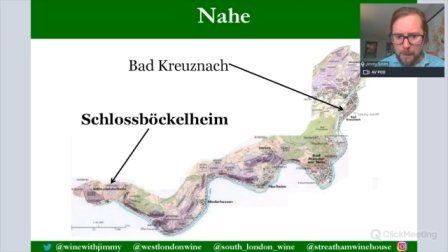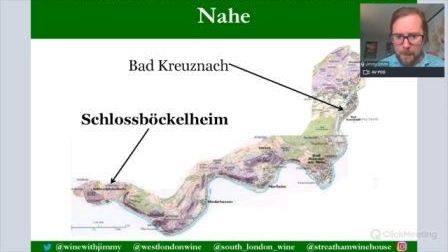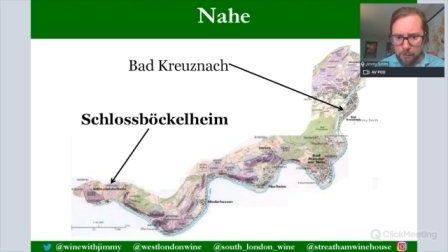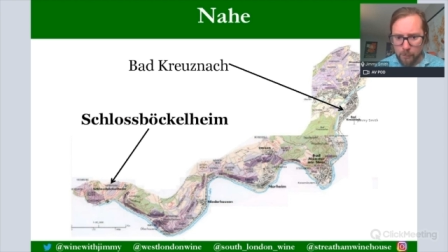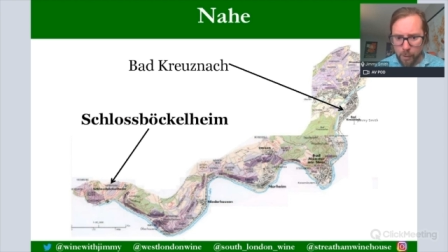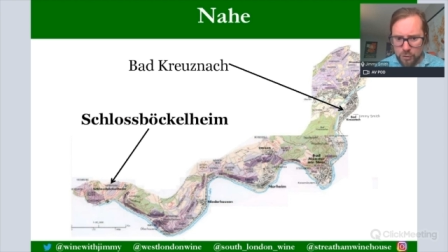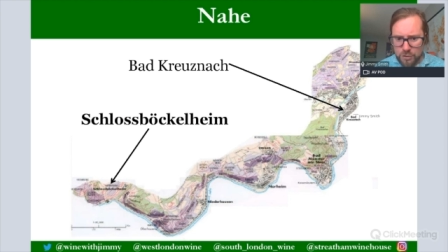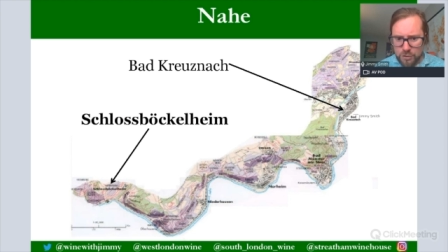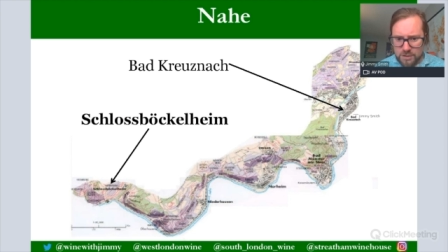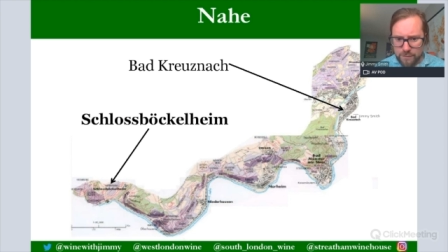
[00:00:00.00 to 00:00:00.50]

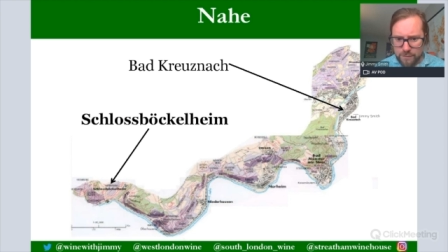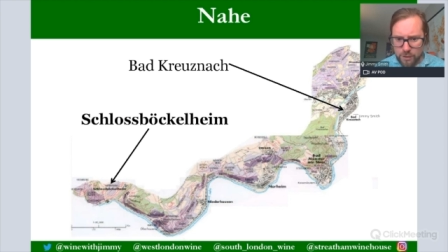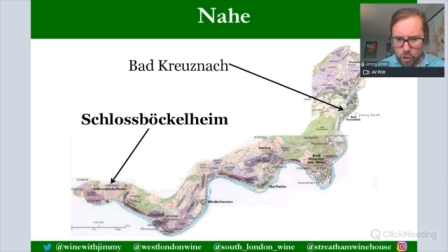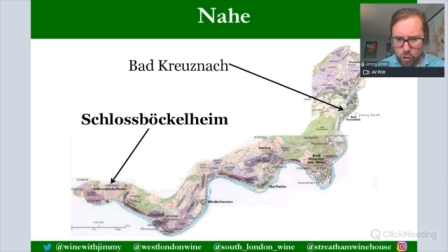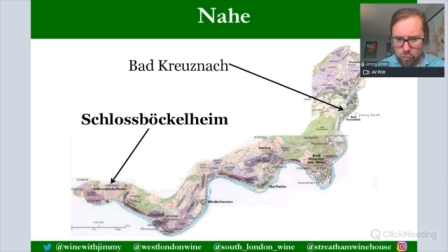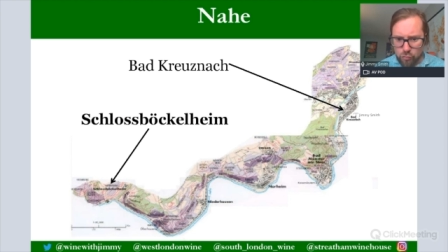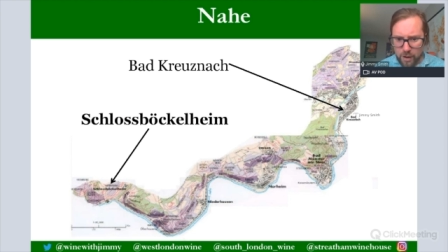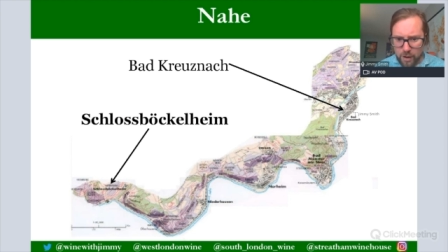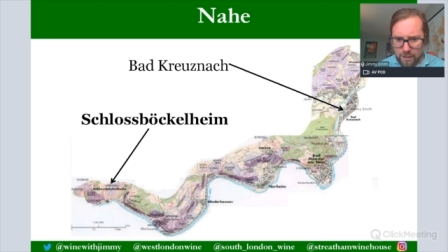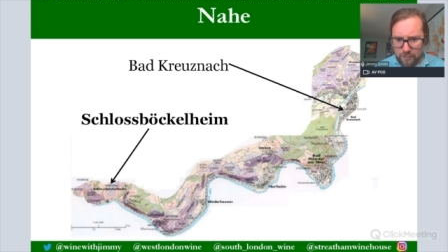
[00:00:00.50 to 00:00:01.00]
Most of the
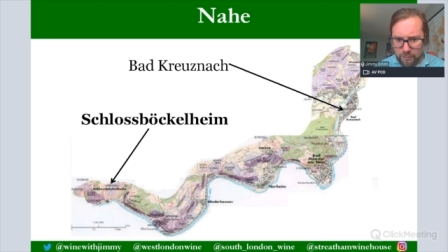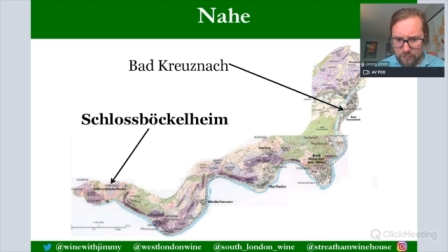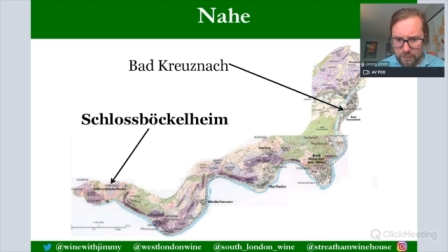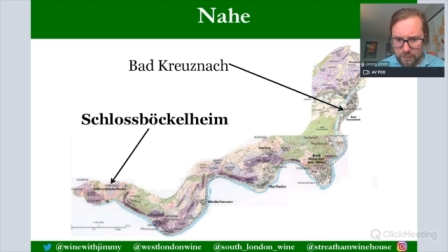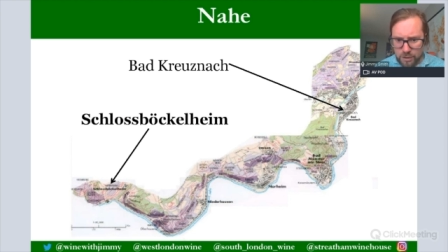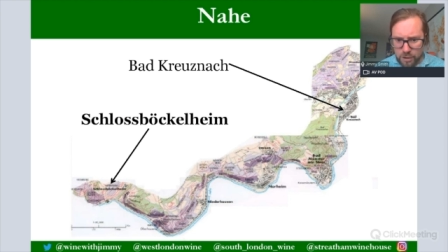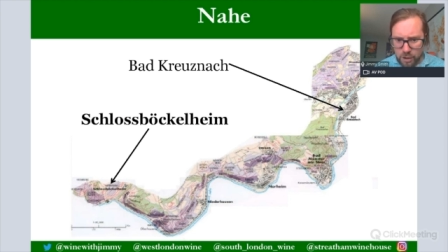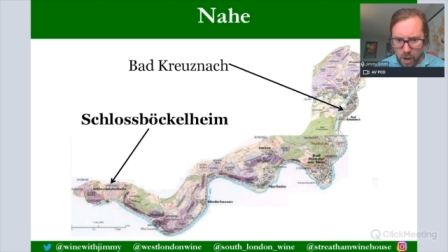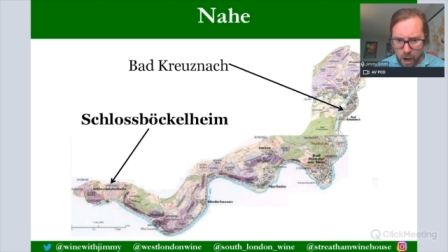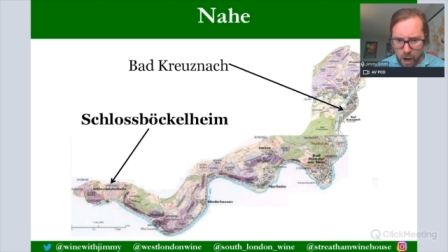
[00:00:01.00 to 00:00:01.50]
great
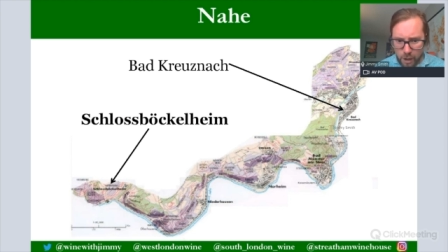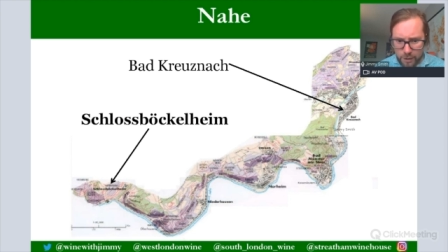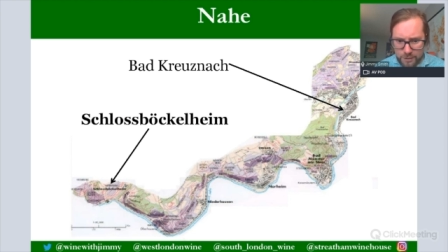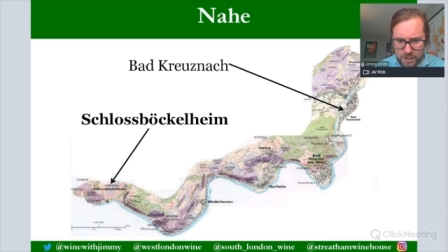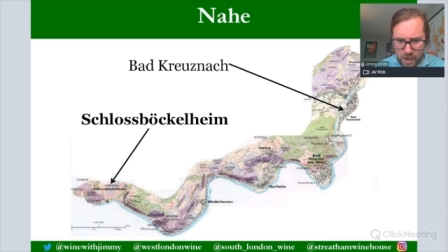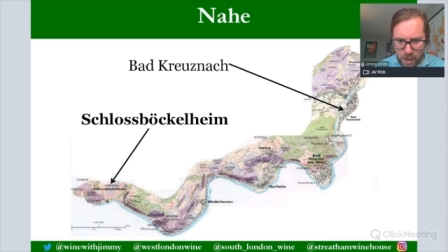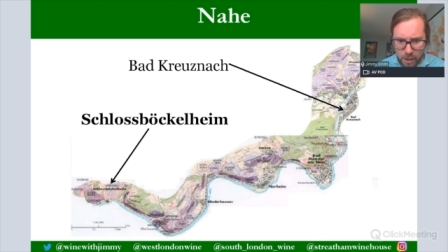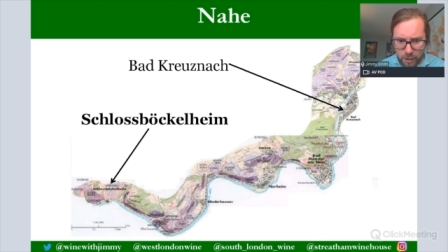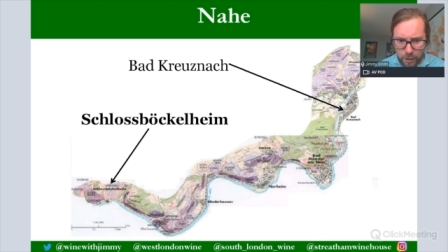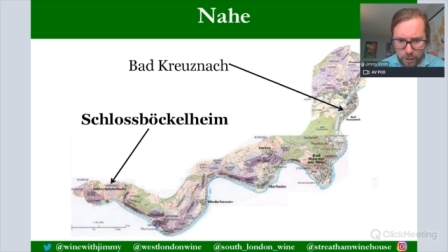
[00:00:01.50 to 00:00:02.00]

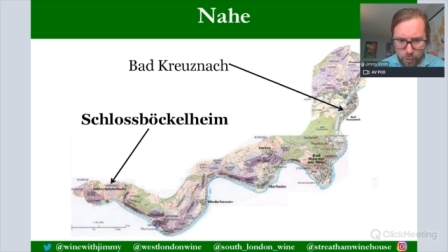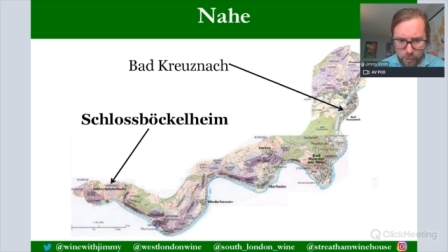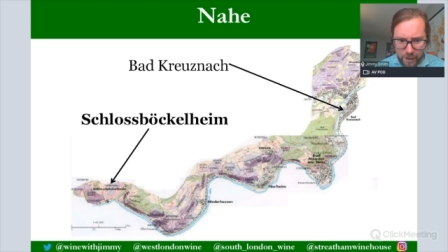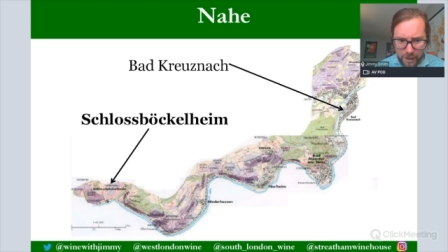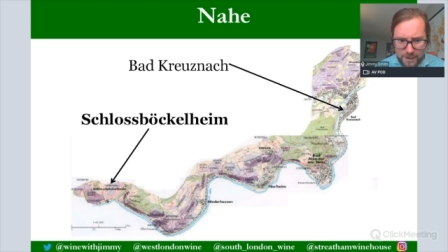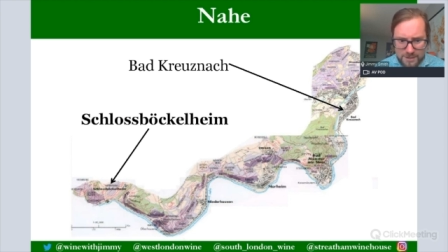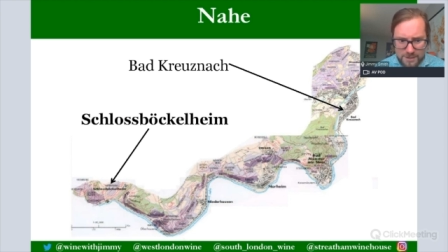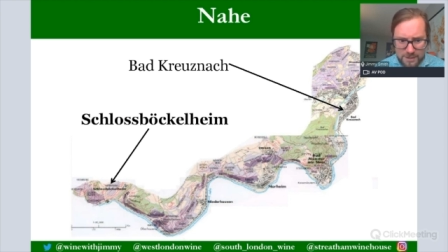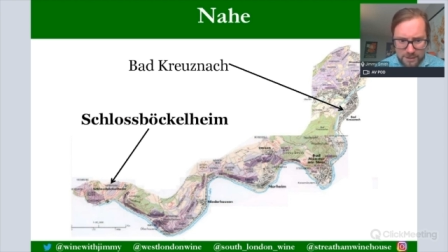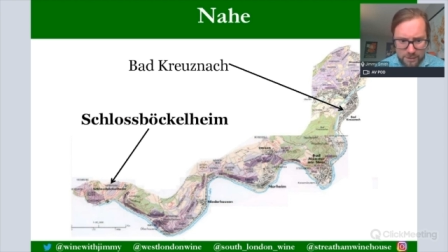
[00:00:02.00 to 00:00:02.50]
vineyards are
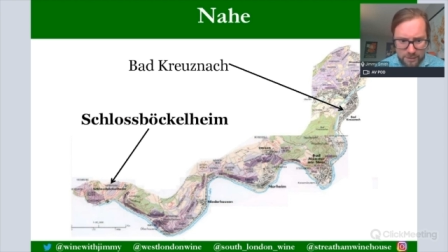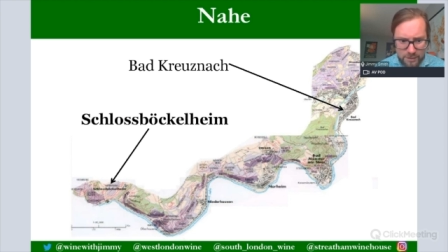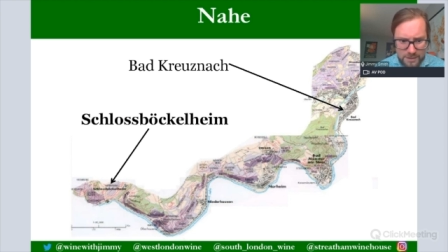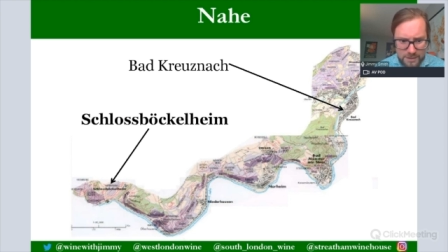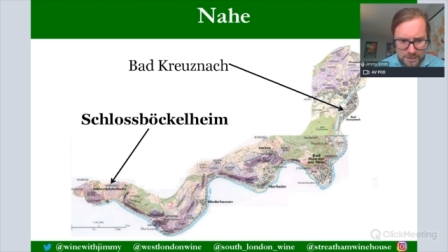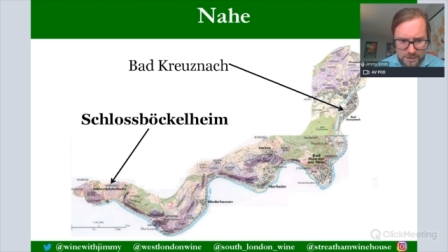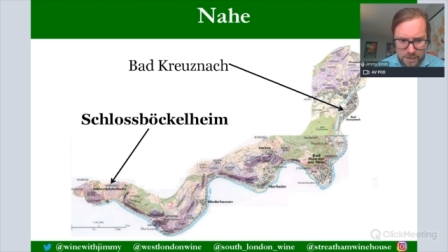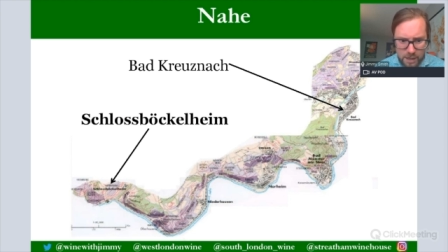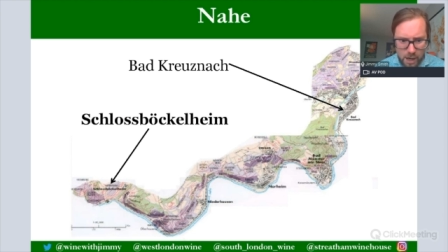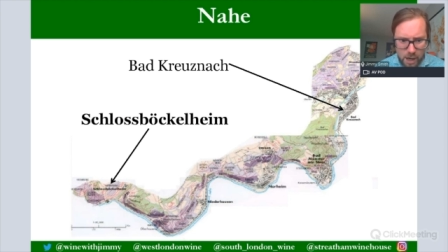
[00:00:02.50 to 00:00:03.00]
located in
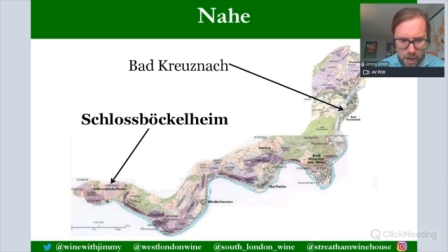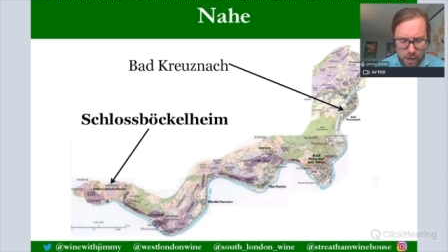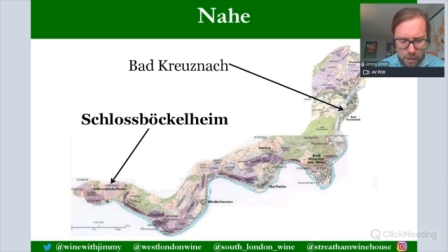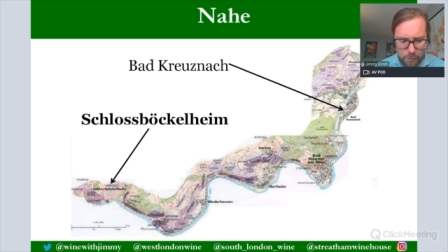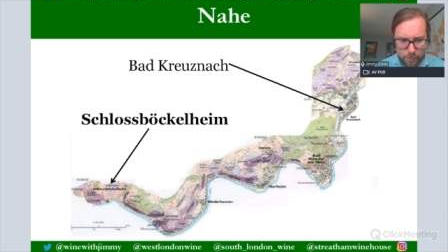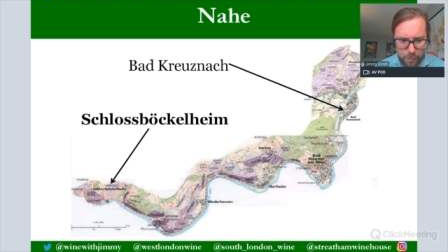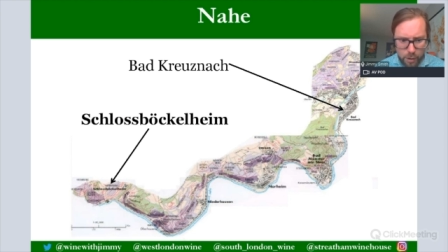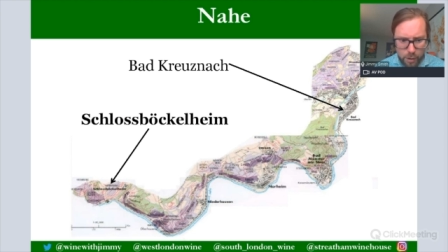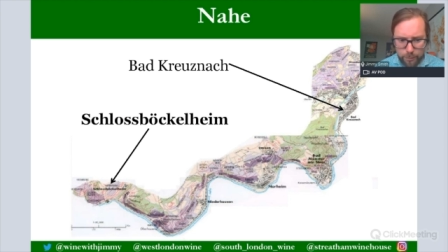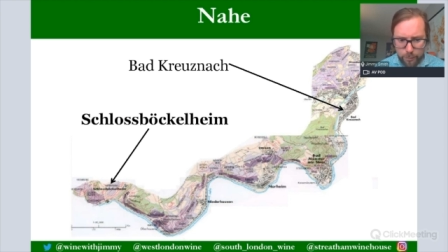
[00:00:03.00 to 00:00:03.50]
these
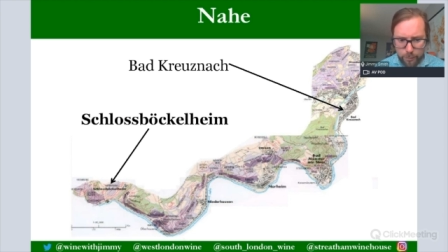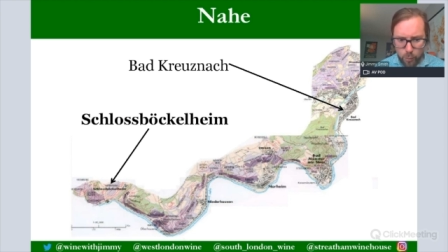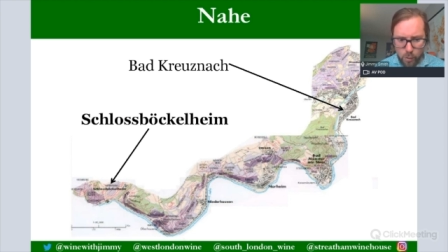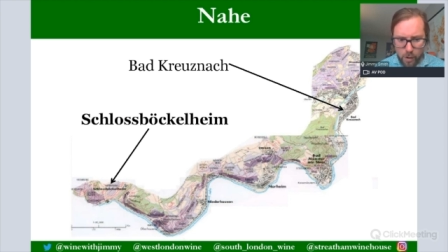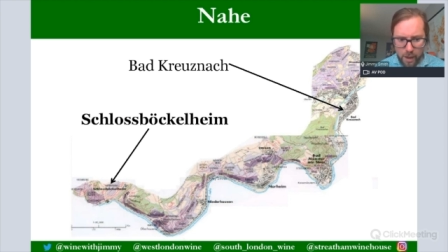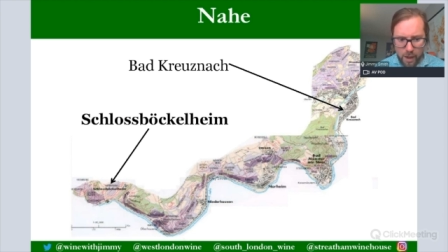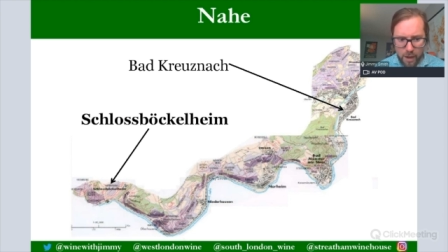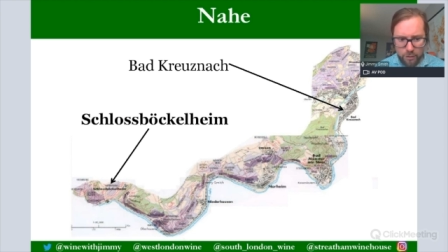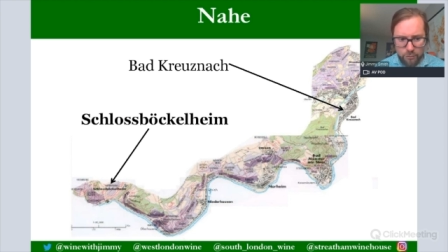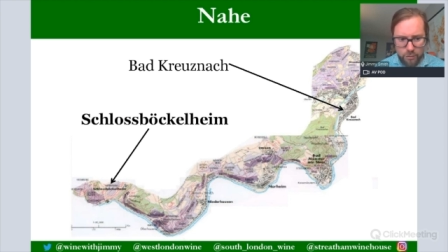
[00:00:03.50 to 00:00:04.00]
dark
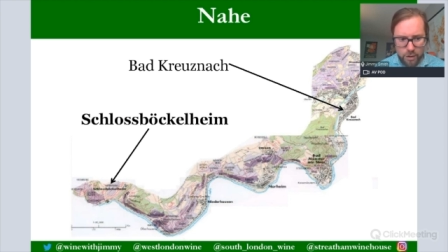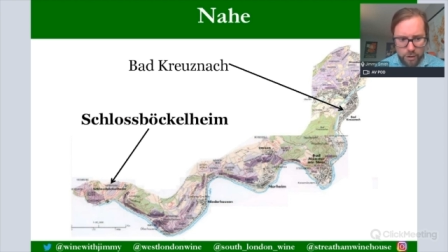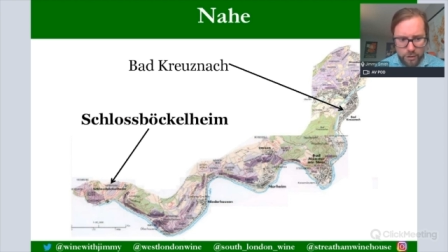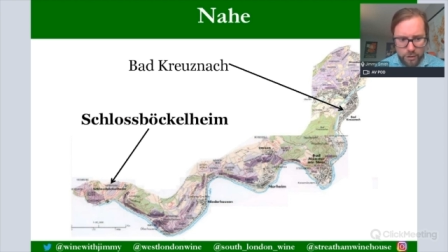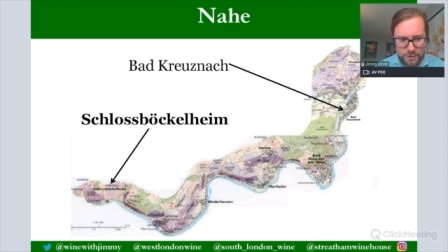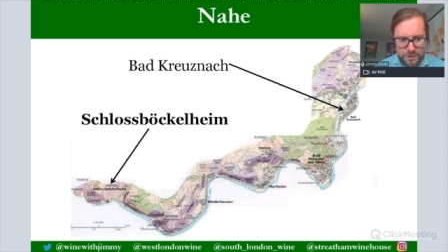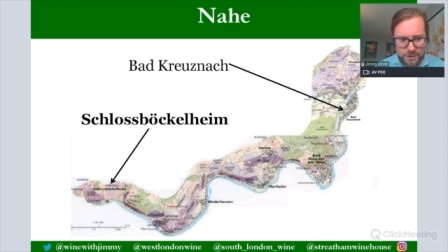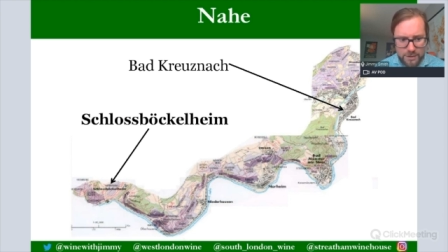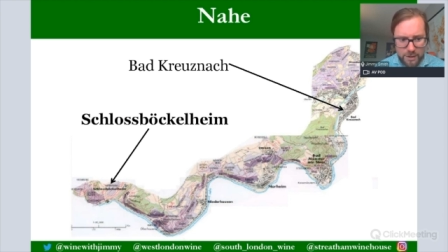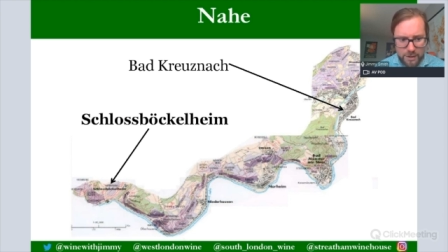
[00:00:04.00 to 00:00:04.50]
purple
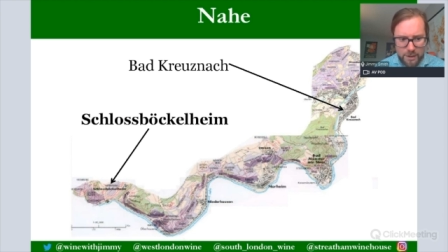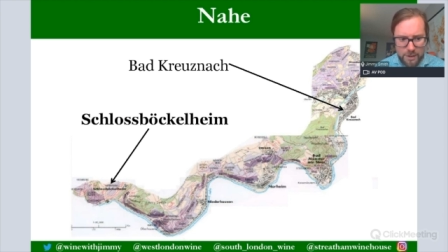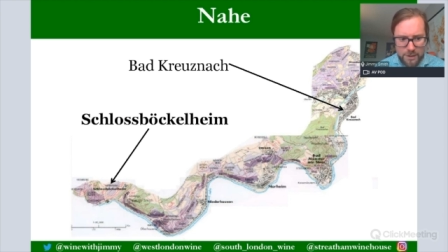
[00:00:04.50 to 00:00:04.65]
areas